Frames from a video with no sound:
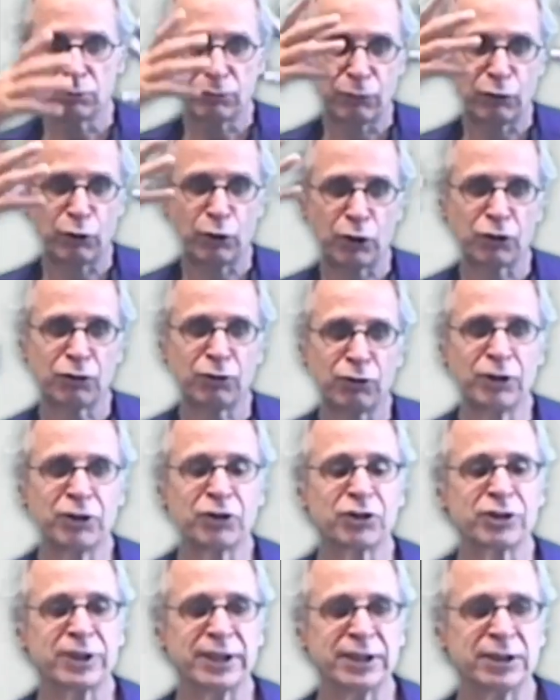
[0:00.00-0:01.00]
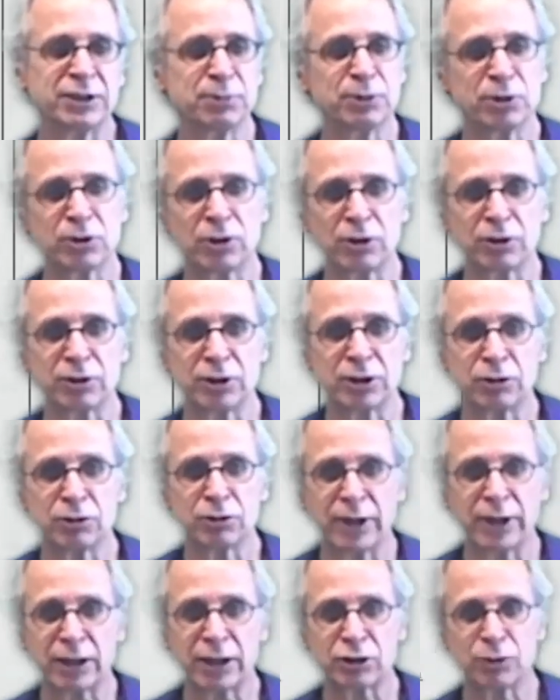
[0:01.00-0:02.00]
first free states without the
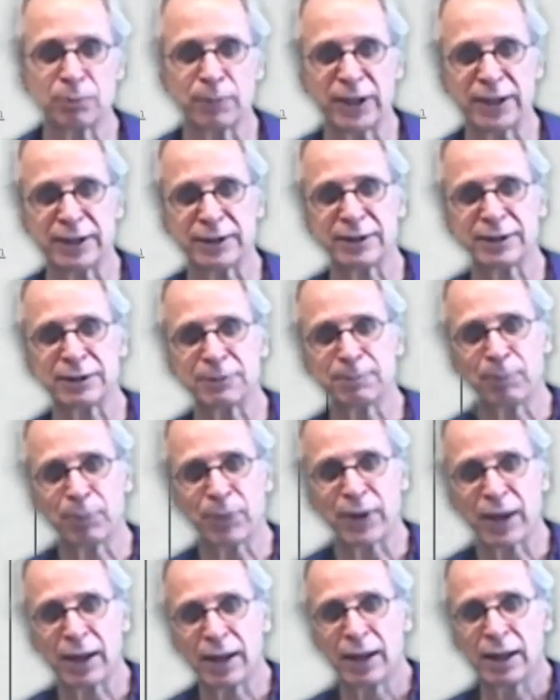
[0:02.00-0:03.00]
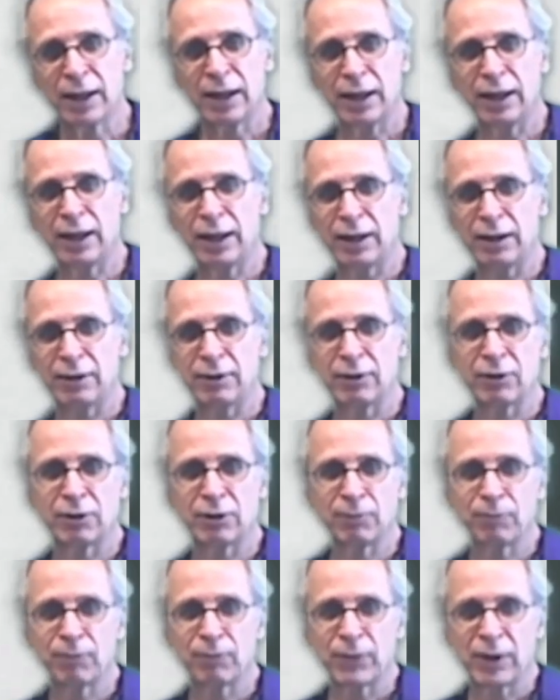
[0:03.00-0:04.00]
conduction bands. And
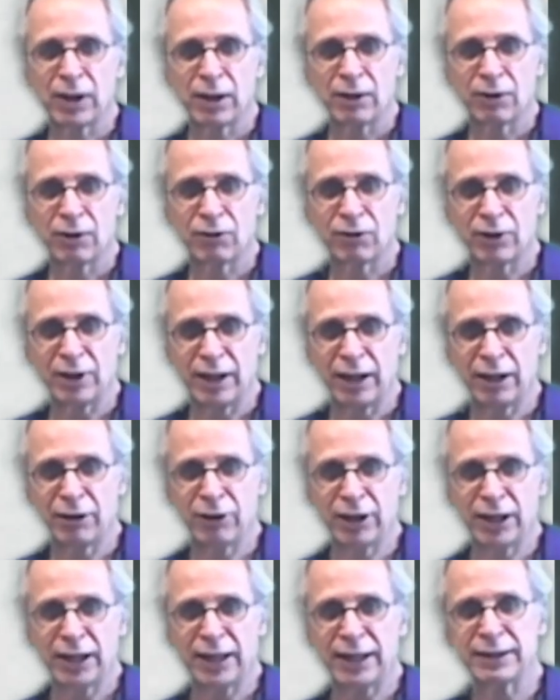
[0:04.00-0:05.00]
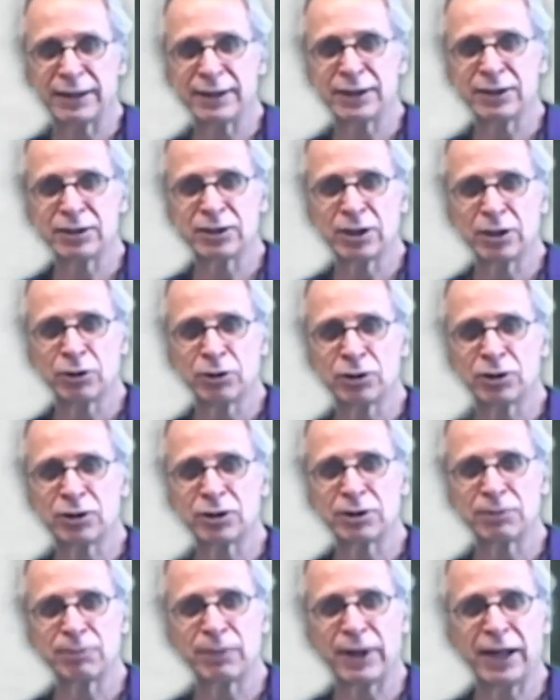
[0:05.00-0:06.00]
the area under
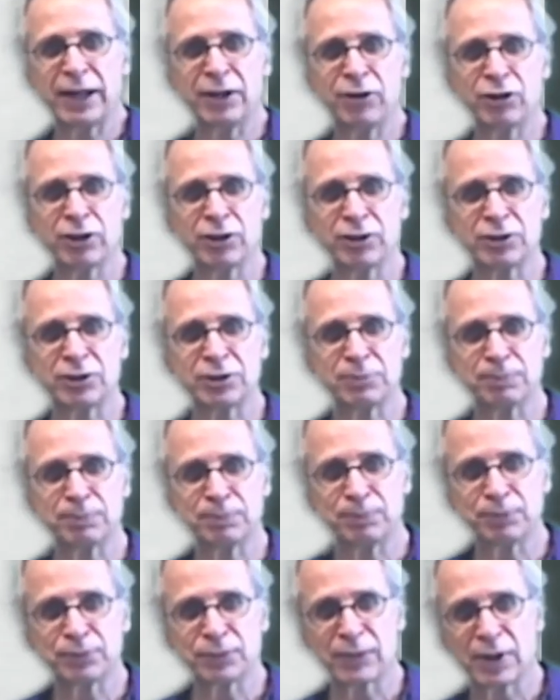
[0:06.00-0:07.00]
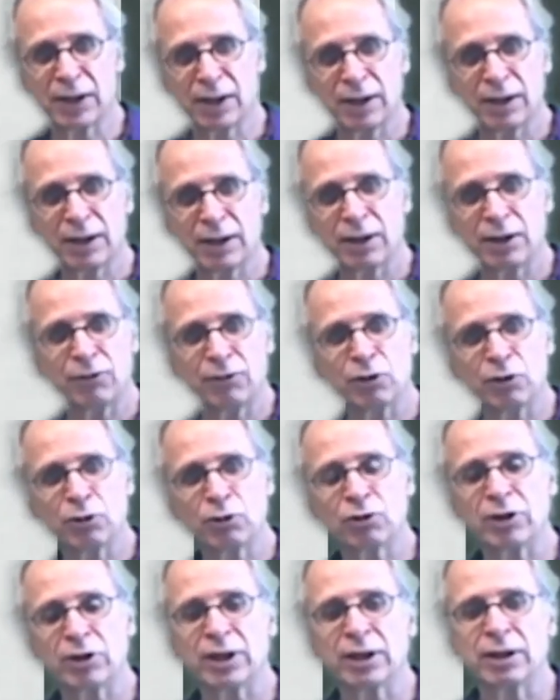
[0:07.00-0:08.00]
those edges give you
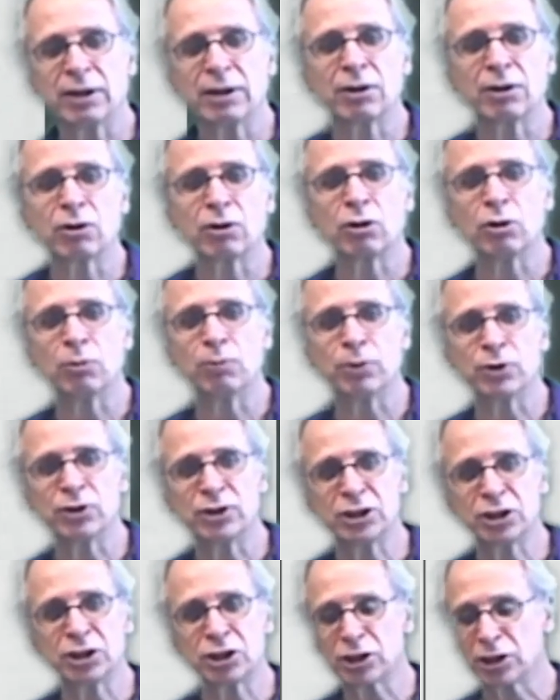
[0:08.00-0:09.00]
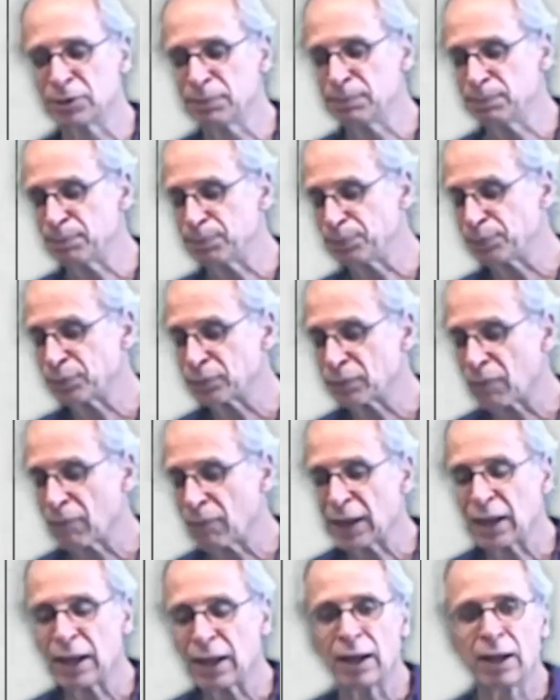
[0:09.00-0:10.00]
the composition.
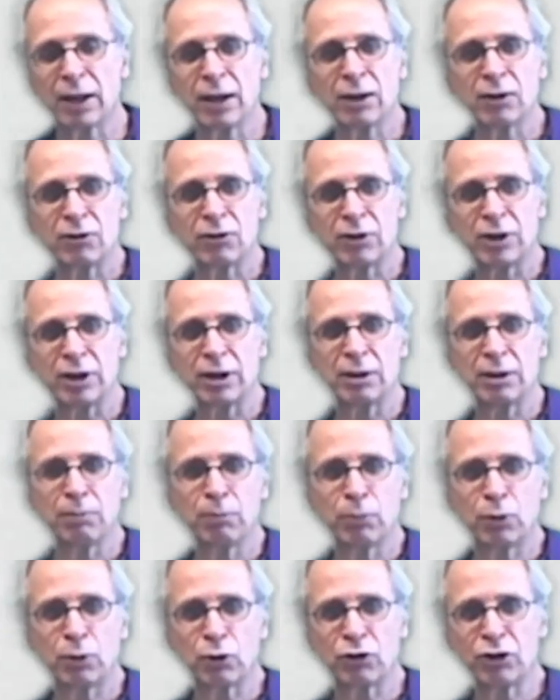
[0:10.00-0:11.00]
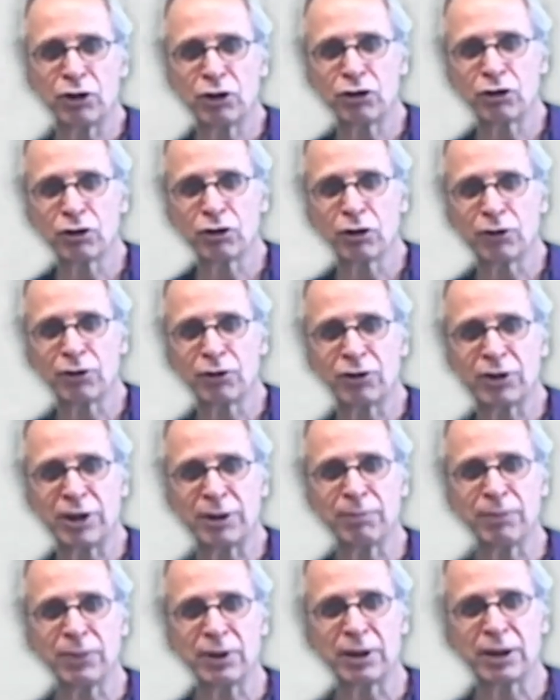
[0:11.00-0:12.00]
The position of
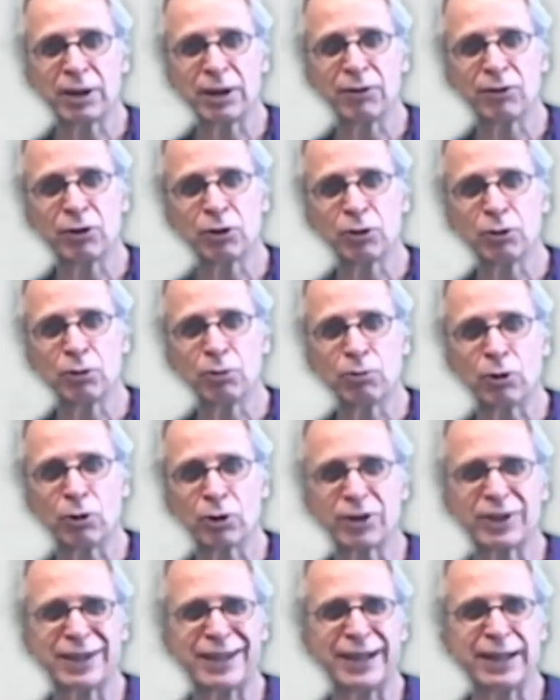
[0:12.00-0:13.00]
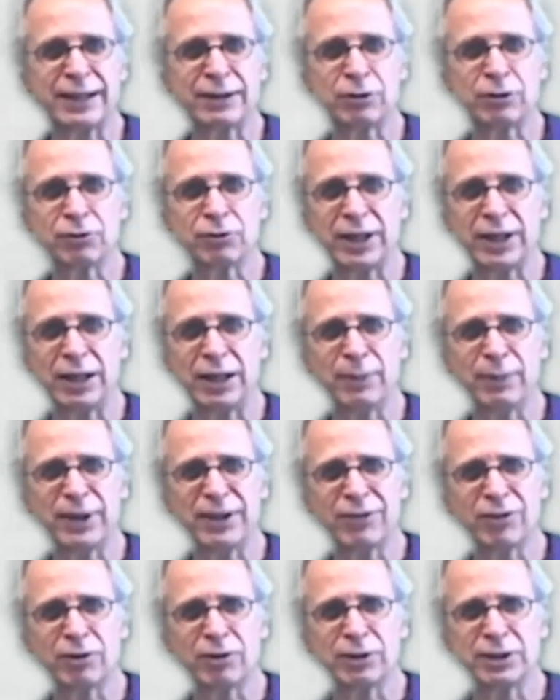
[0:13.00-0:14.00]
them give you what kind of
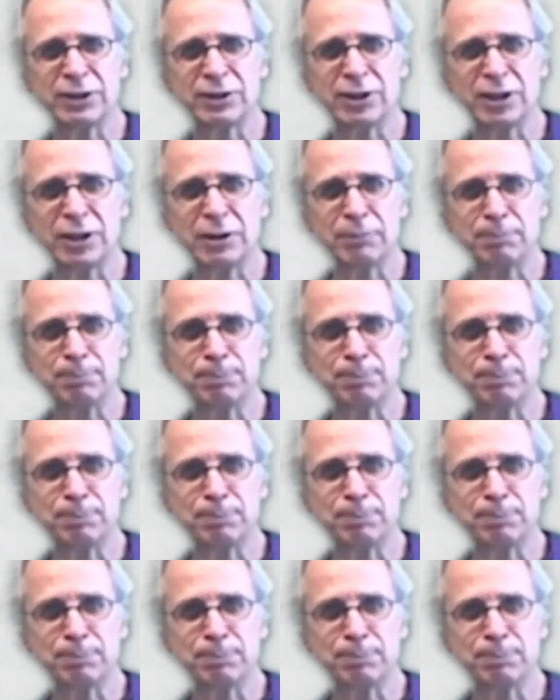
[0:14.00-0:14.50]
elements are in there.